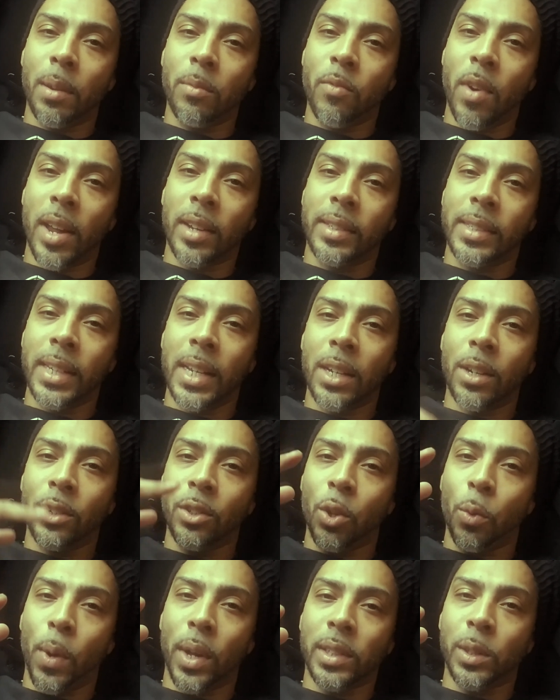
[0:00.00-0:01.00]
I'm
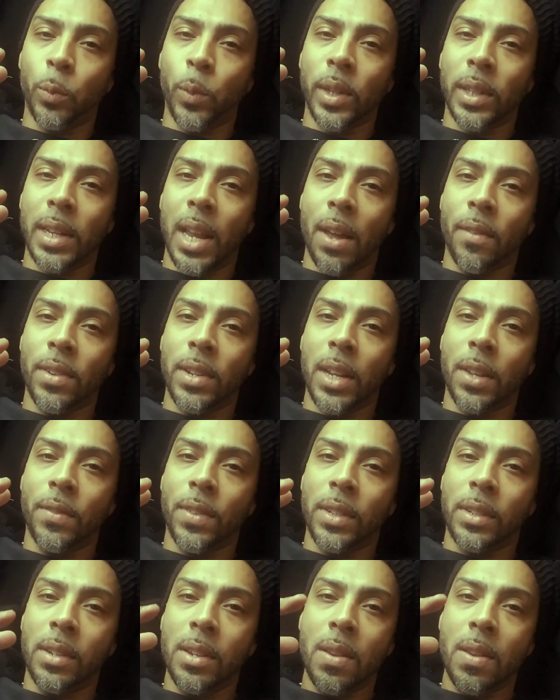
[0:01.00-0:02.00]
Raziel. You're watching Real Live and Live It.